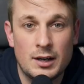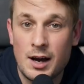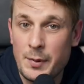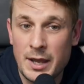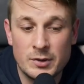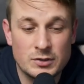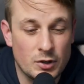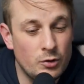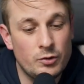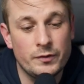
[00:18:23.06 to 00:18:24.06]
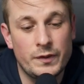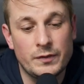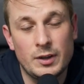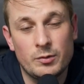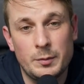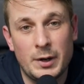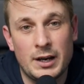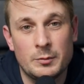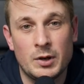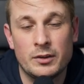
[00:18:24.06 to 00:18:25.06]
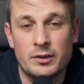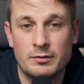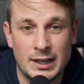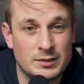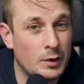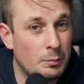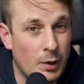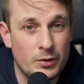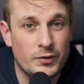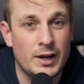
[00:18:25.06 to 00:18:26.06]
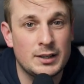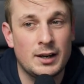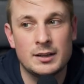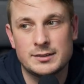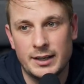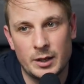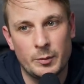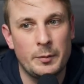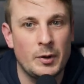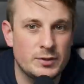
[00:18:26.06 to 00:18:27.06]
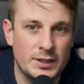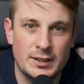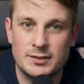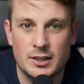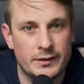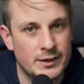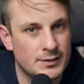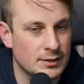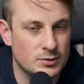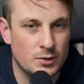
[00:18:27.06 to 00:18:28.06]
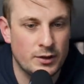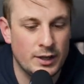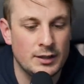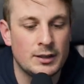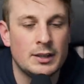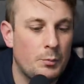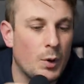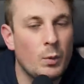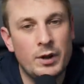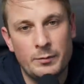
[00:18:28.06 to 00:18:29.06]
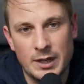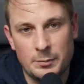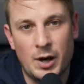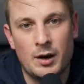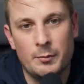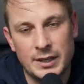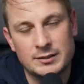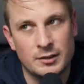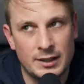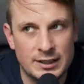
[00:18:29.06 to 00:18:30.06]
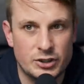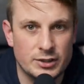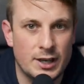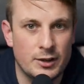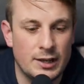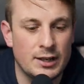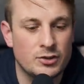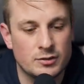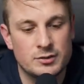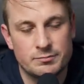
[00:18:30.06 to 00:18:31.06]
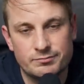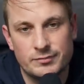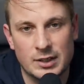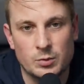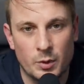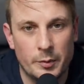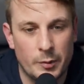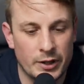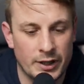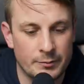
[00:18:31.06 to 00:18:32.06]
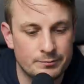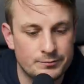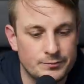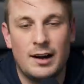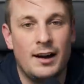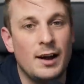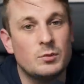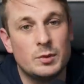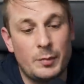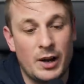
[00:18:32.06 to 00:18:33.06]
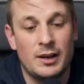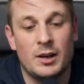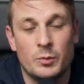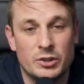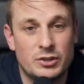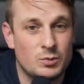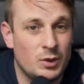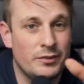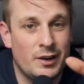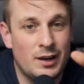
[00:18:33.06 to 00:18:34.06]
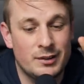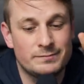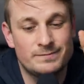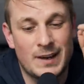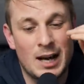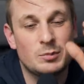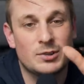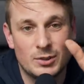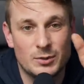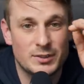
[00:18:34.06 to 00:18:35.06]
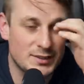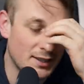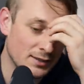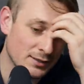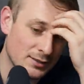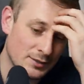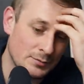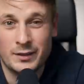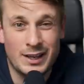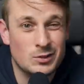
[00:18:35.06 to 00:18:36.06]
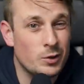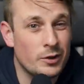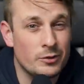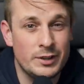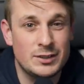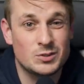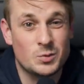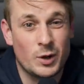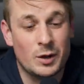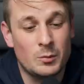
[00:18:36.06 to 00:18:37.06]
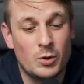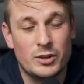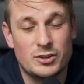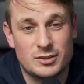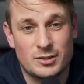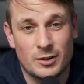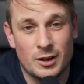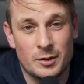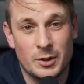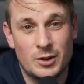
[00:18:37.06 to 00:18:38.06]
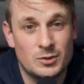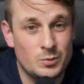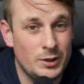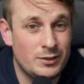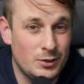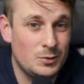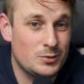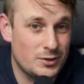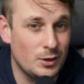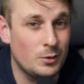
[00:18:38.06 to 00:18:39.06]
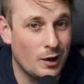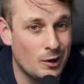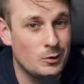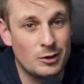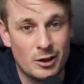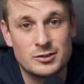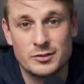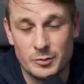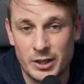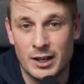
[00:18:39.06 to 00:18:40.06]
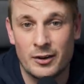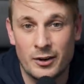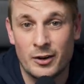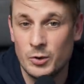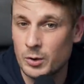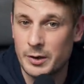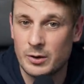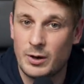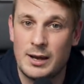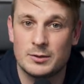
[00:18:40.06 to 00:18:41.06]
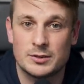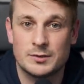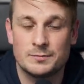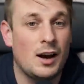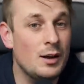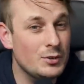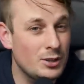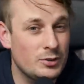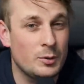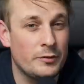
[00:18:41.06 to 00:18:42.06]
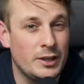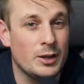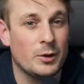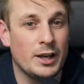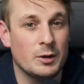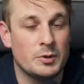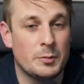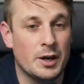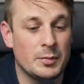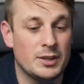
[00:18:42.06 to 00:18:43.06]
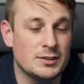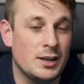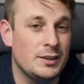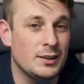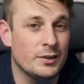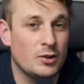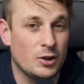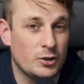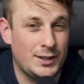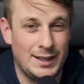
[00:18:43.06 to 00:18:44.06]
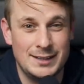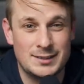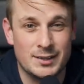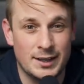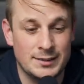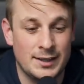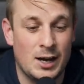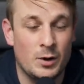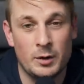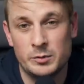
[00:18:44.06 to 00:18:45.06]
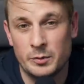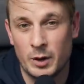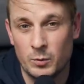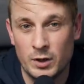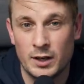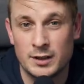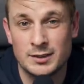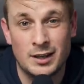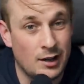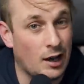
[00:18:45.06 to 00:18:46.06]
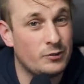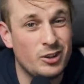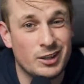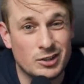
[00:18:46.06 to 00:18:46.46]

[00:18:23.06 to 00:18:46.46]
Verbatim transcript: Car payments, £153 a month. That's for both of our cars to get an mot service, that sort of thing. But we've made a part based on last year's calculations. That's what we're putting in. Our help to buy loan, which is one of our absolute sins. That's one of the reasons why our mortgage is so low, because we do still owe a lot of money on our new build house. I'm going to do a video on Help to Buy because I think I've got good insight into how Help to Buy works. I've done